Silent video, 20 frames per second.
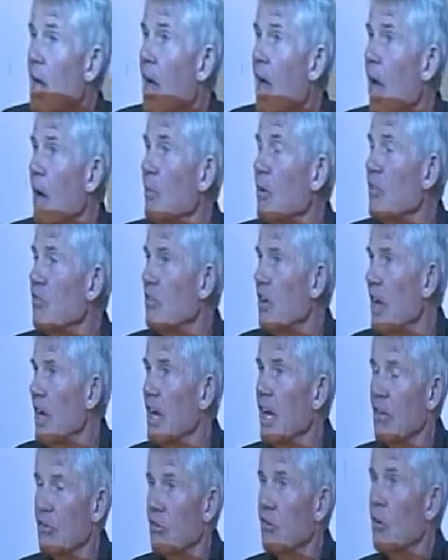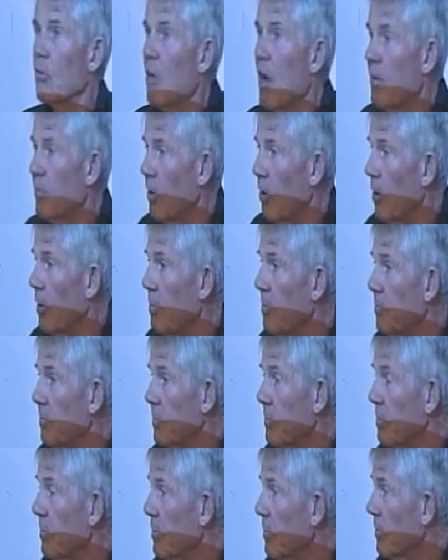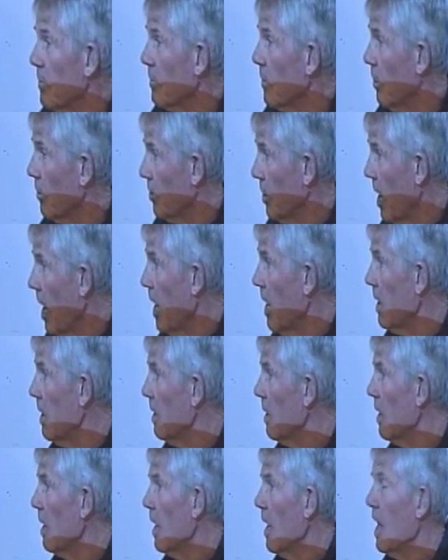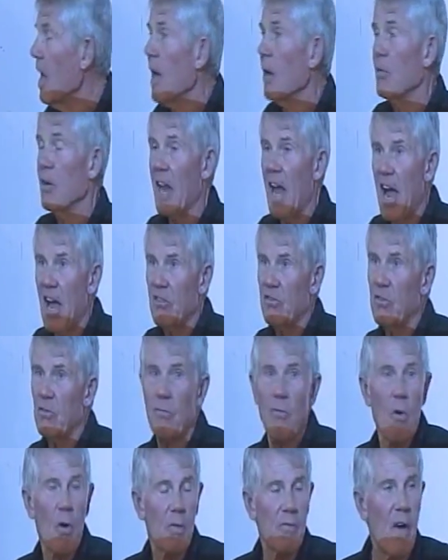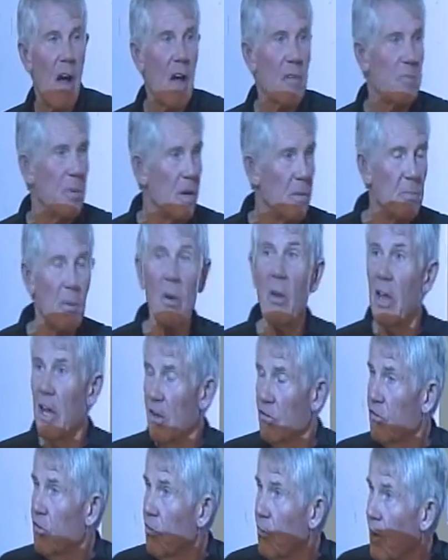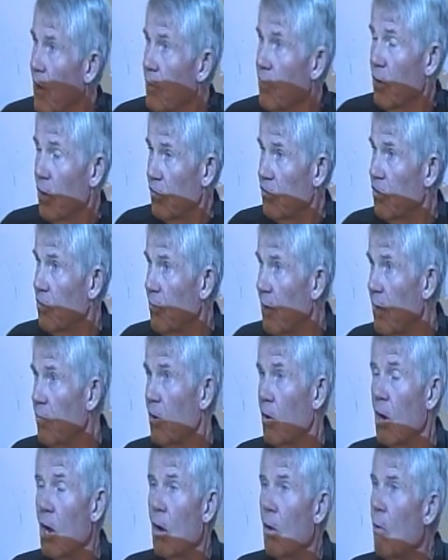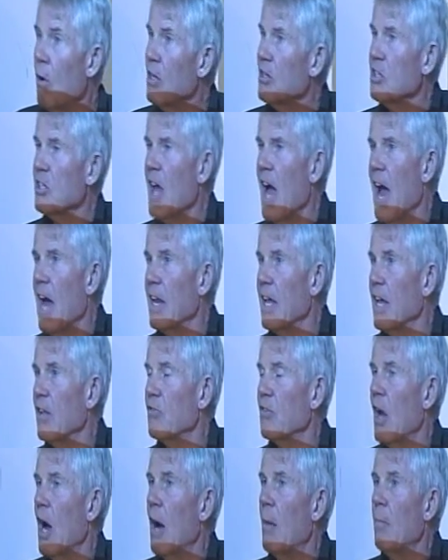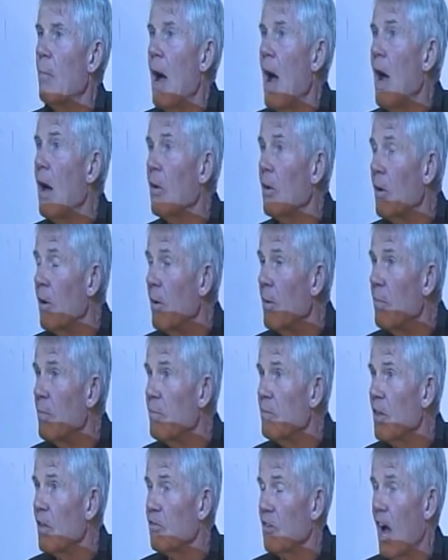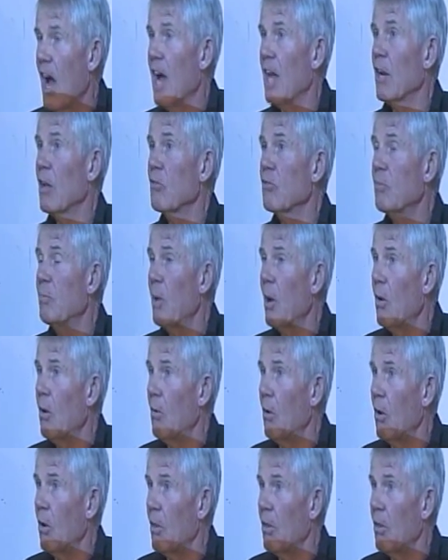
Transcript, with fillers: And we'd say, It's a river, okay? And we'd ask four or five people, It's a river, it's a river. What's that? It's a mountain. It's Highlands Bowl.